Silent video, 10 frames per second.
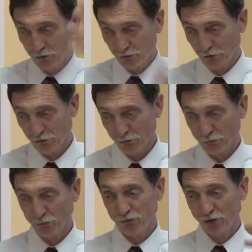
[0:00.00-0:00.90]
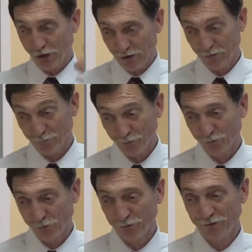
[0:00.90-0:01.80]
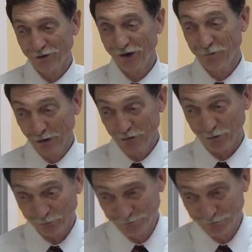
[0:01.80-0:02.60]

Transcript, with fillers: Start your studying for admission.